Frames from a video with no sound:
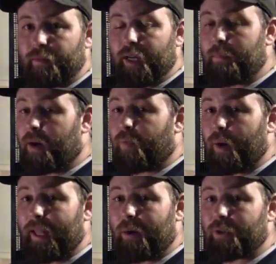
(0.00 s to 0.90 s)
Come off
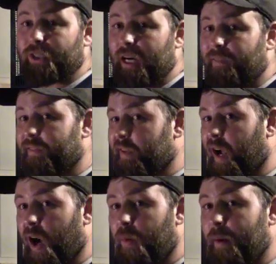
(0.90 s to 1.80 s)
while I was driving.
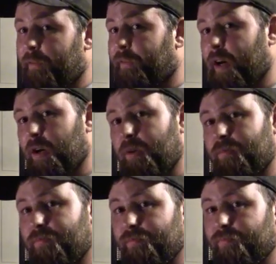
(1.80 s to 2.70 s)
All my
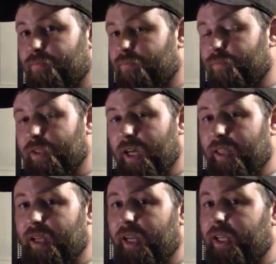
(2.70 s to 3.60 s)
fault.
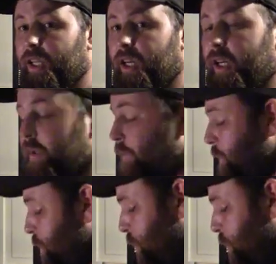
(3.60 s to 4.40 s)
Nothing he done.